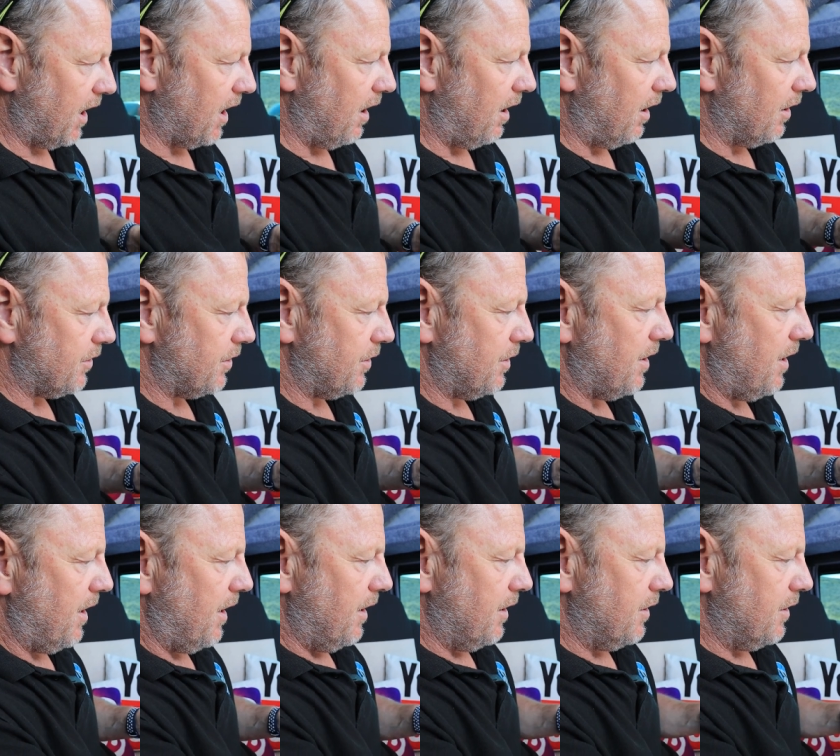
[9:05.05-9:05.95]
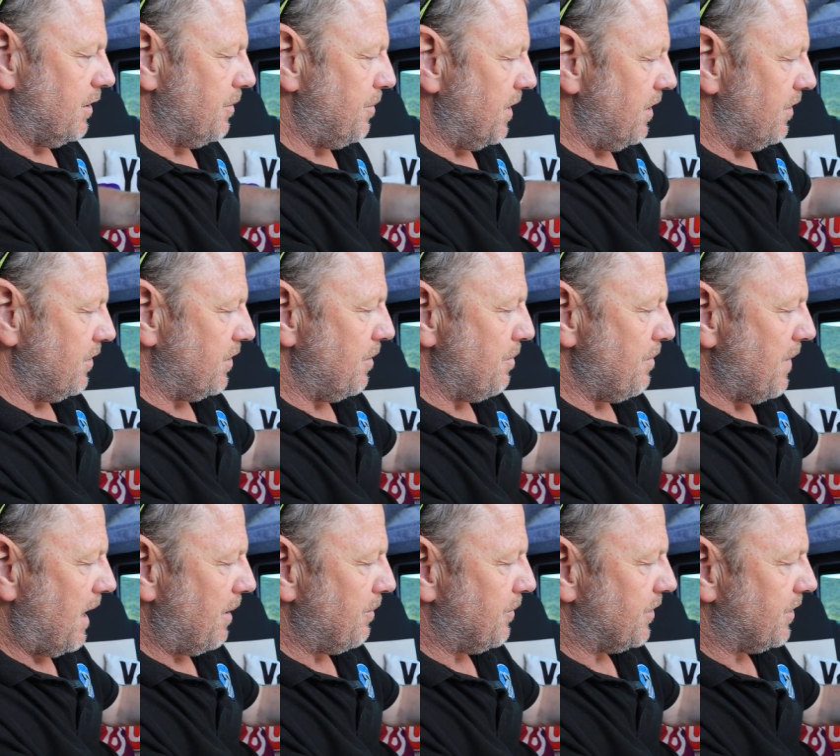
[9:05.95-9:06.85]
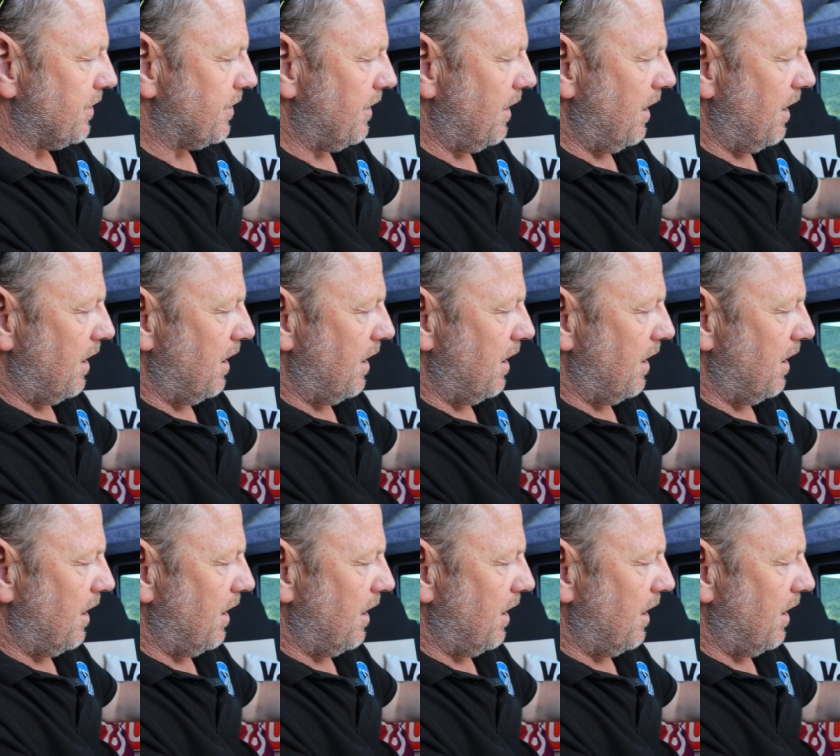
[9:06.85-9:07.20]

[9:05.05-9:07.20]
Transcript: car to be using maps.